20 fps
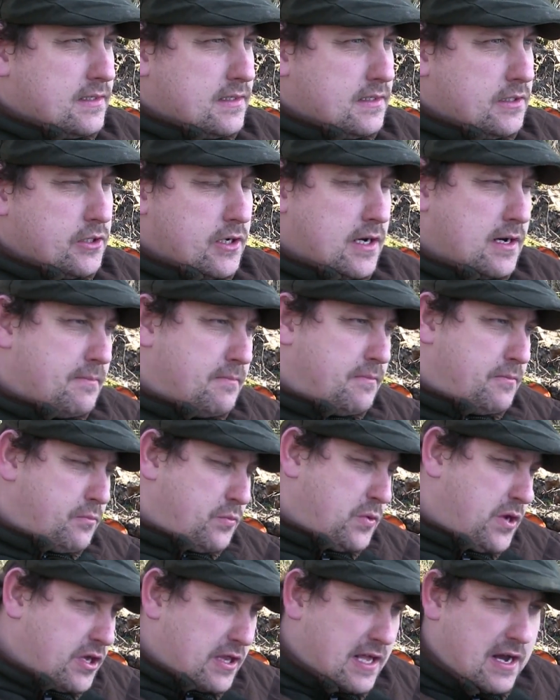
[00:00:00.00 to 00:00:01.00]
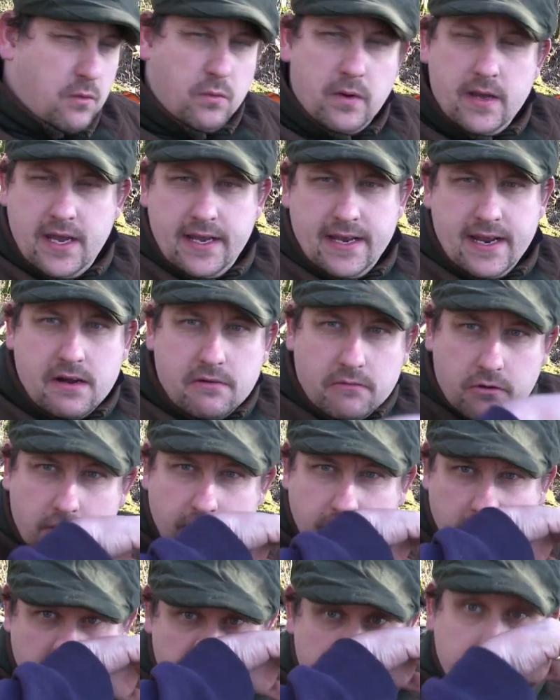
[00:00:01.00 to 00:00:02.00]
You know, you're like weighed out,
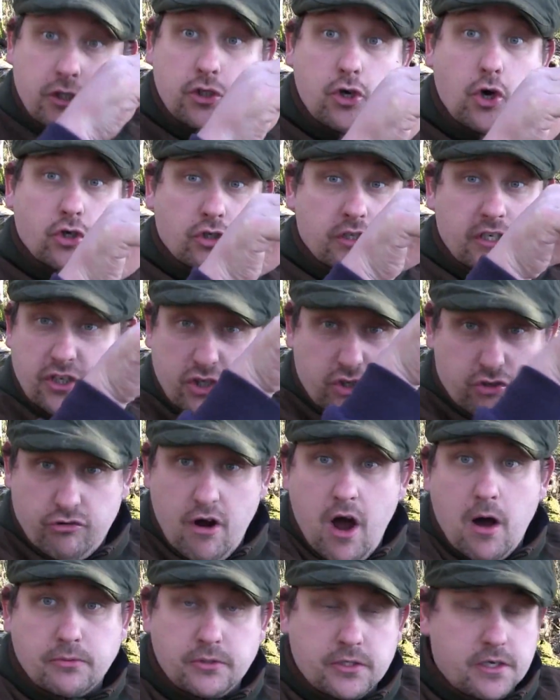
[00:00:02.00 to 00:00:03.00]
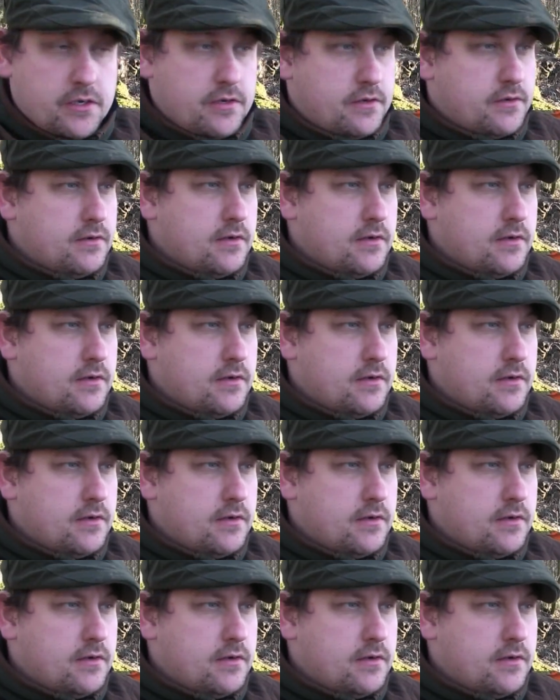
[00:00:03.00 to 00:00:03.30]
all of a sudden it just drops.